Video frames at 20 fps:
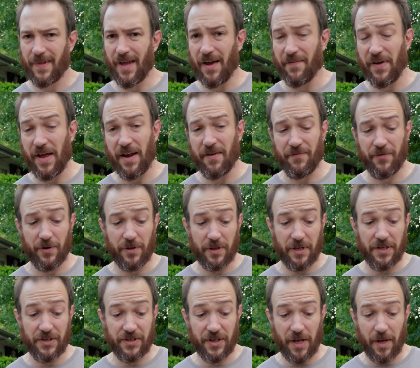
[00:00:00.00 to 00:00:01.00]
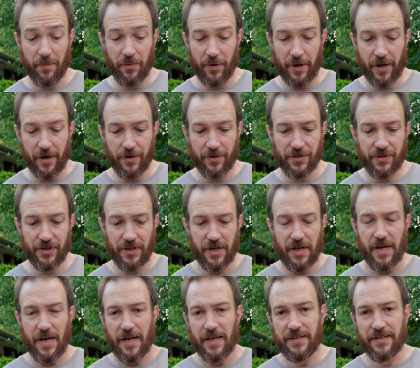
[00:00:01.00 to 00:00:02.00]
I've had it for at least a couple years.
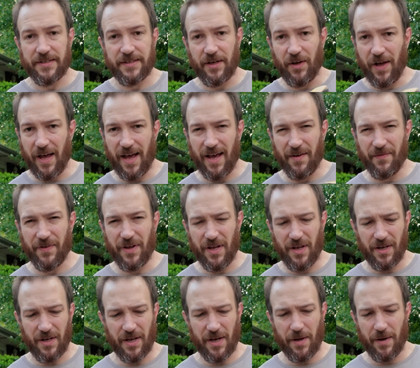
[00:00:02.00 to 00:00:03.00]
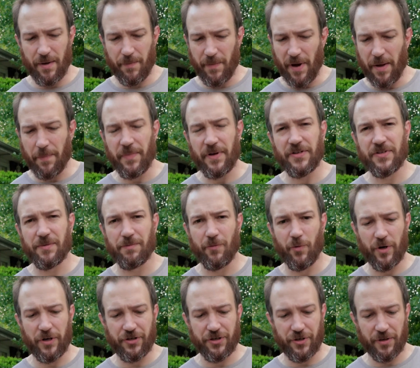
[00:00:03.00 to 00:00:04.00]
It's still heavy. It might be some
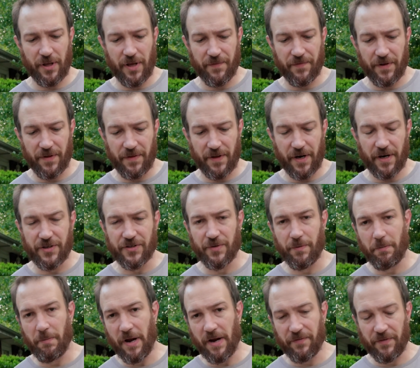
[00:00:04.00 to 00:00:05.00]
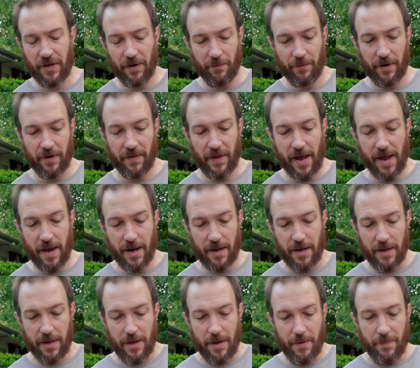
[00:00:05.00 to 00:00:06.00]
moisture left in there, so we might have to get rid of that.
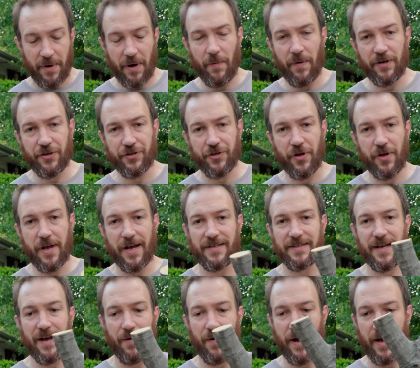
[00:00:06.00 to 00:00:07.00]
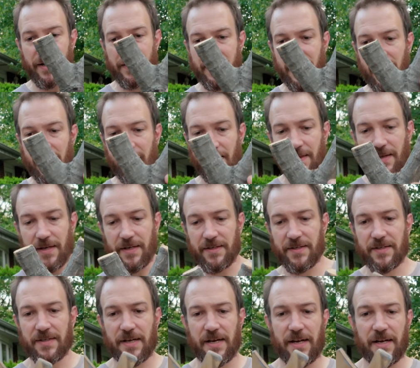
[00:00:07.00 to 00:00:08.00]
But I want to show you guys how I take
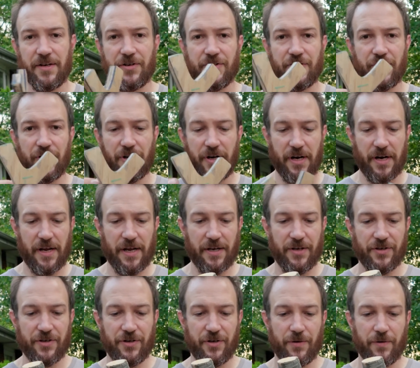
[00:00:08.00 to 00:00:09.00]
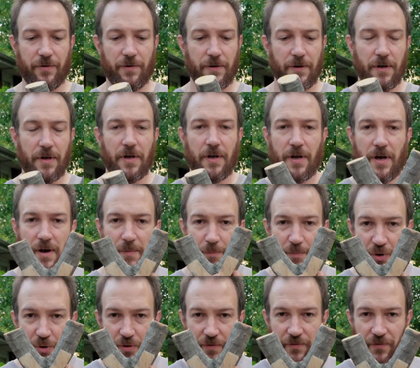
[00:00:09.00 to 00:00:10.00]
this and turn it into a
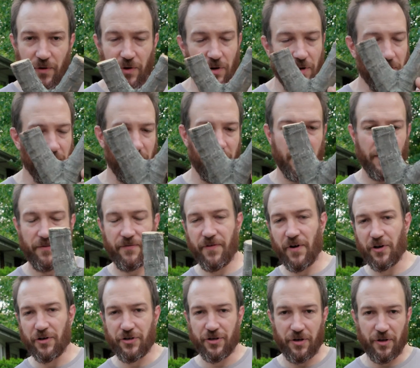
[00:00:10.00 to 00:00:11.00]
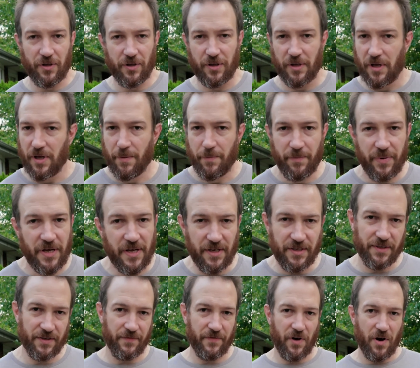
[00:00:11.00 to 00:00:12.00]
beautiful, functional
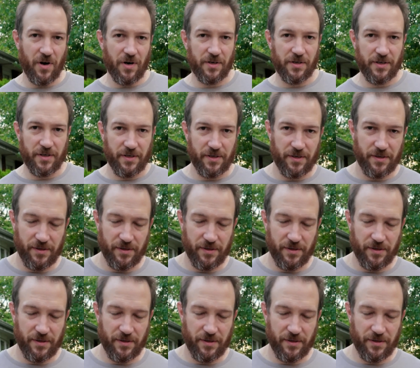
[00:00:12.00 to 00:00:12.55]
piece of art.